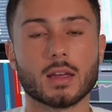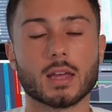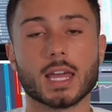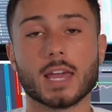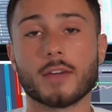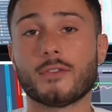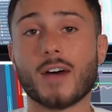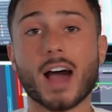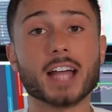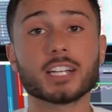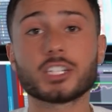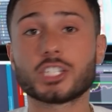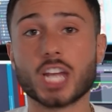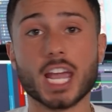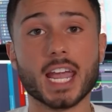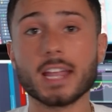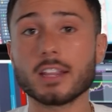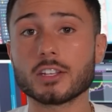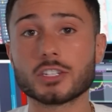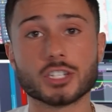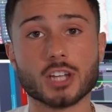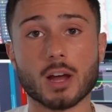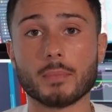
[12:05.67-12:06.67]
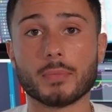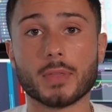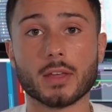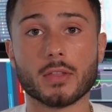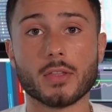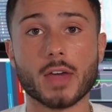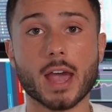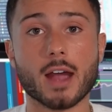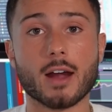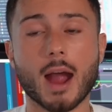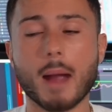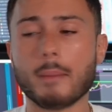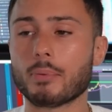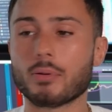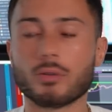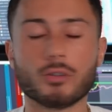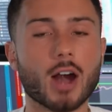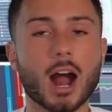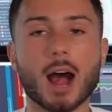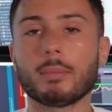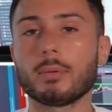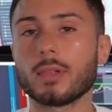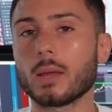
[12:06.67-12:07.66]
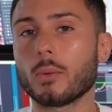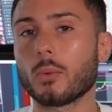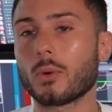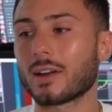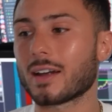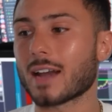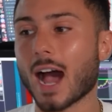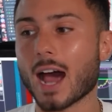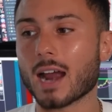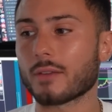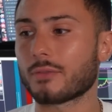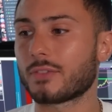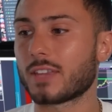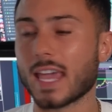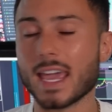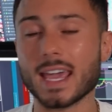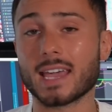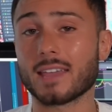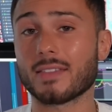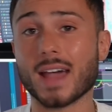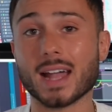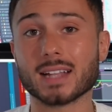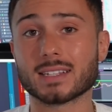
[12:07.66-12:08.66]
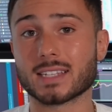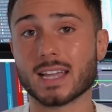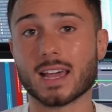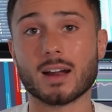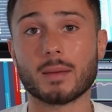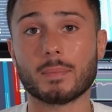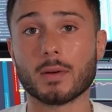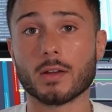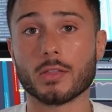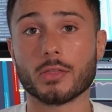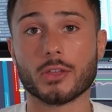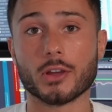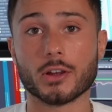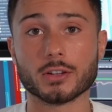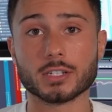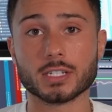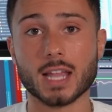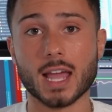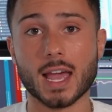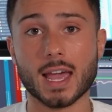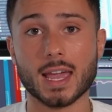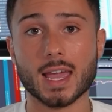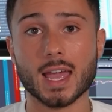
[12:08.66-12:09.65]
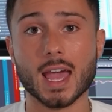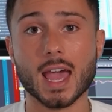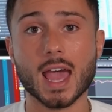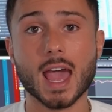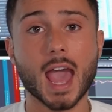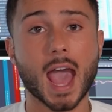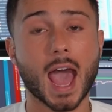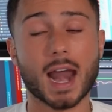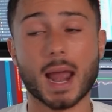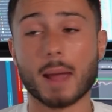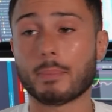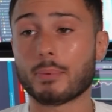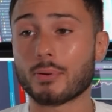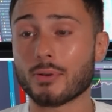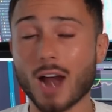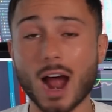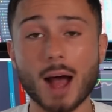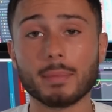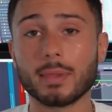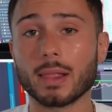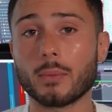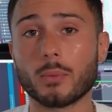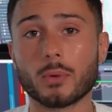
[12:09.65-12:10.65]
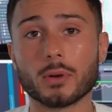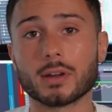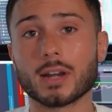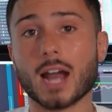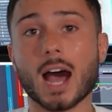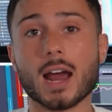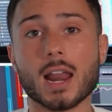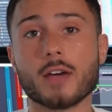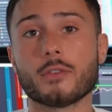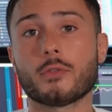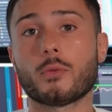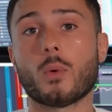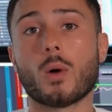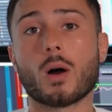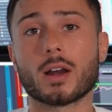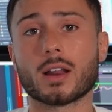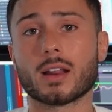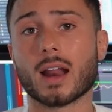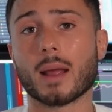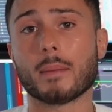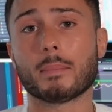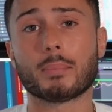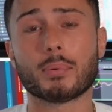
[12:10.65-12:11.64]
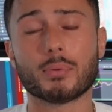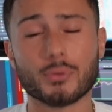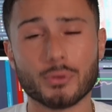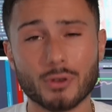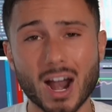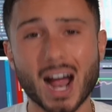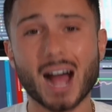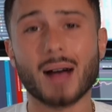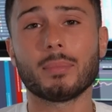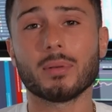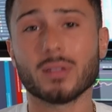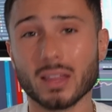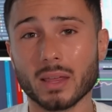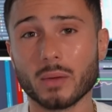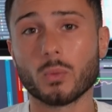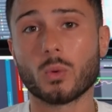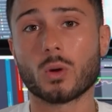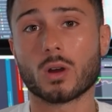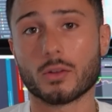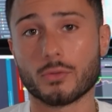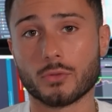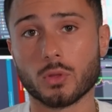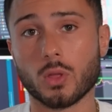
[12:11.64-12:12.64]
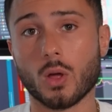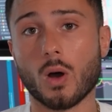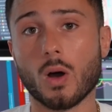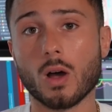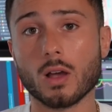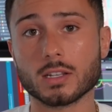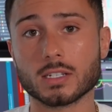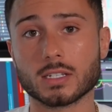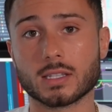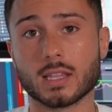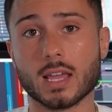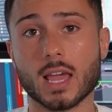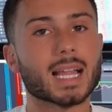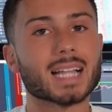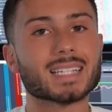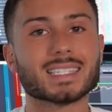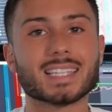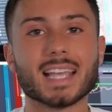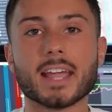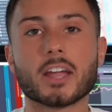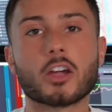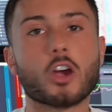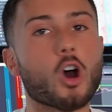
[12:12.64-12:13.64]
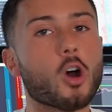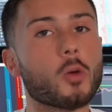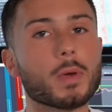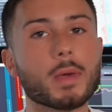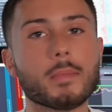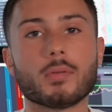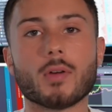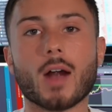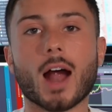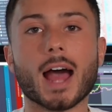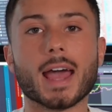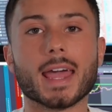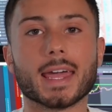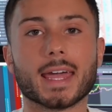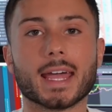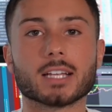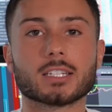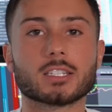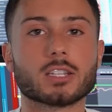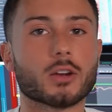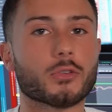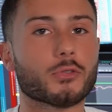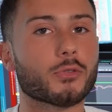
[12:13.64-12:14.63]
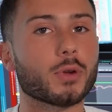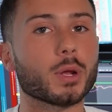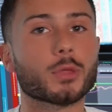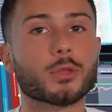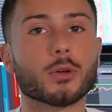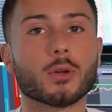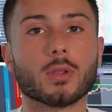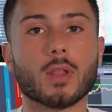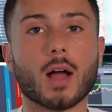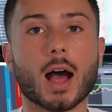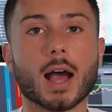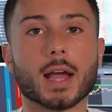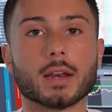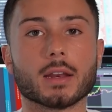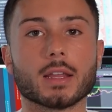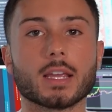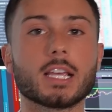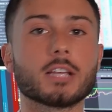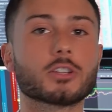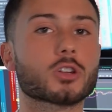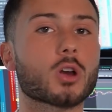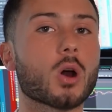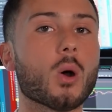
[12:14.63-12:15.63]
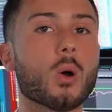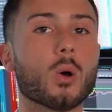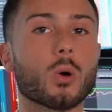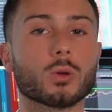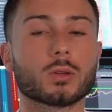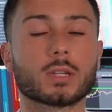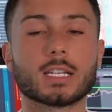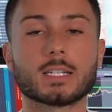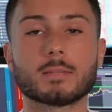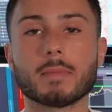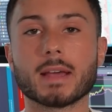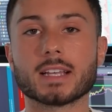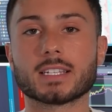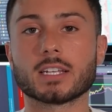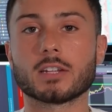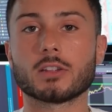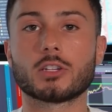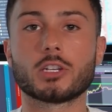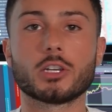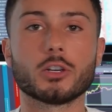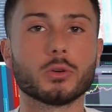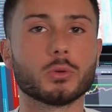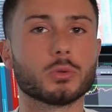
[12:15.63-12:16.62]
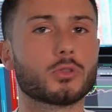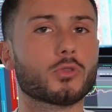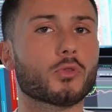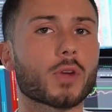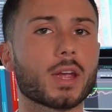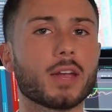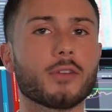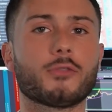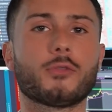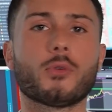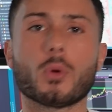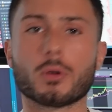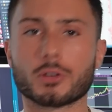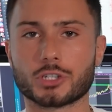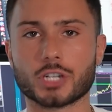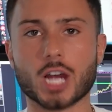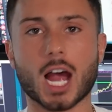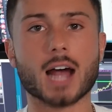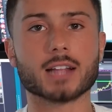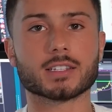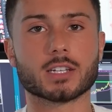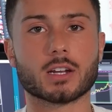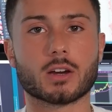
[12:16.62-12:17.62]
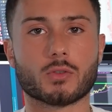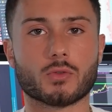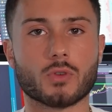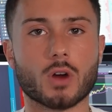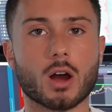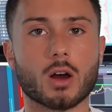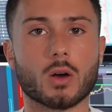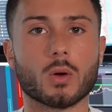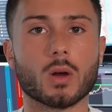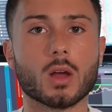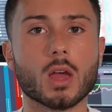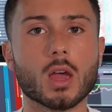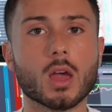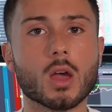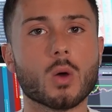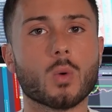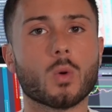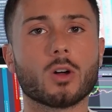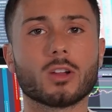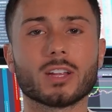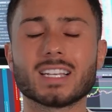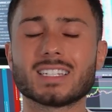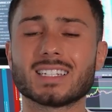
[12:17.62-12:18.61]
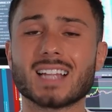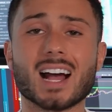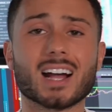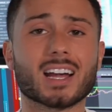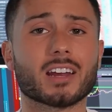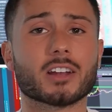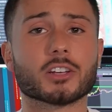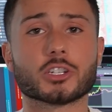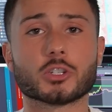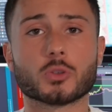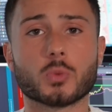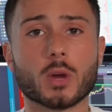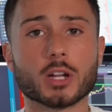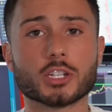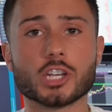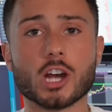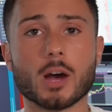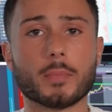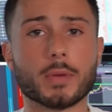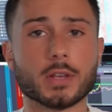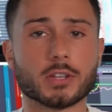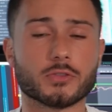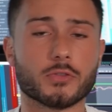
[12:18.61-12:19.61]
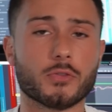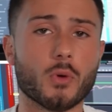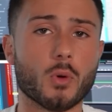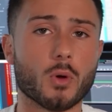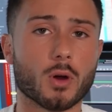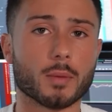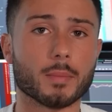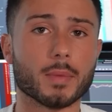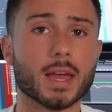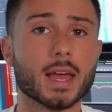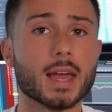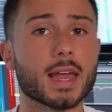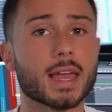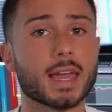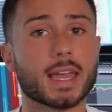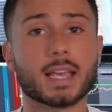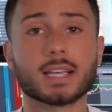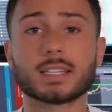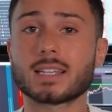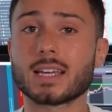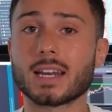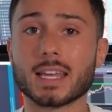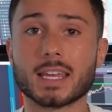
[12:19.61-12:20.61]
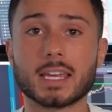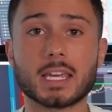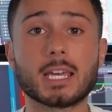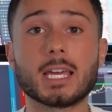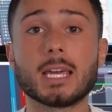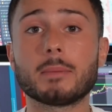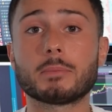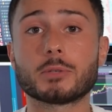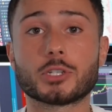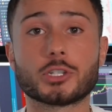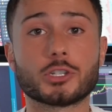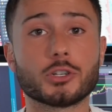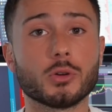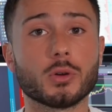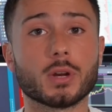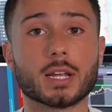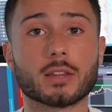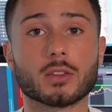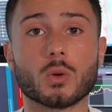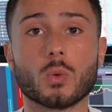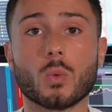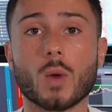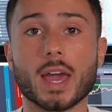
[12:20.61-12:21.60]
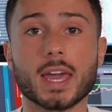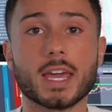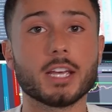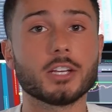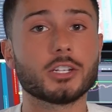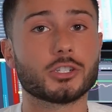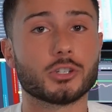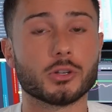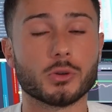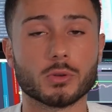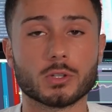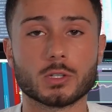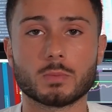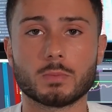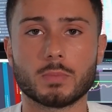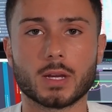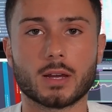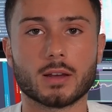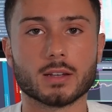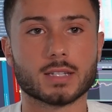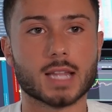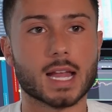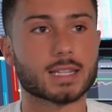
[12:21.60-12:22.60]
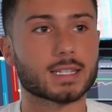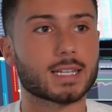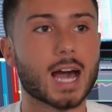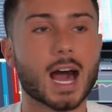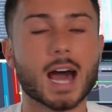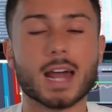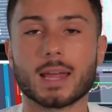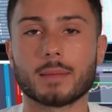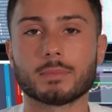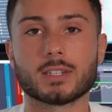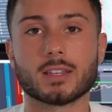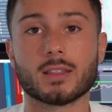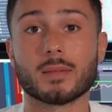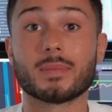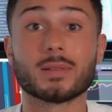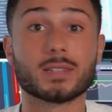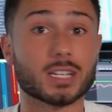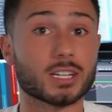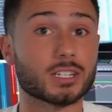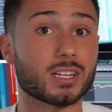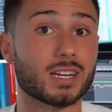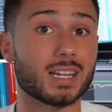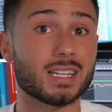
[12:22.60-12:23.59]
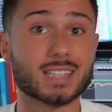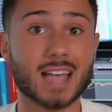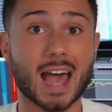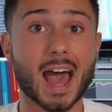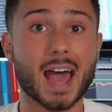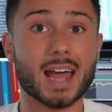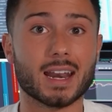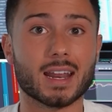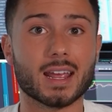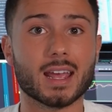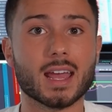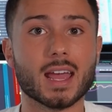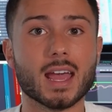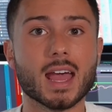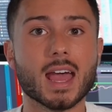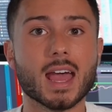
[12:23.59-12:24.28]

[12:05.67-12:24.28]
If I changed something there, I probably would not have taken that setup on Thursday, and I probably would not have won, and I probably would have lost. Let's say Kobe Bryant gets to the free throw line. He's cold. He's missing two, three, four shots in a row. Well, he's not going to switch up his form. He's going to keep shooting the way he shoots because that's got him to the position he's at.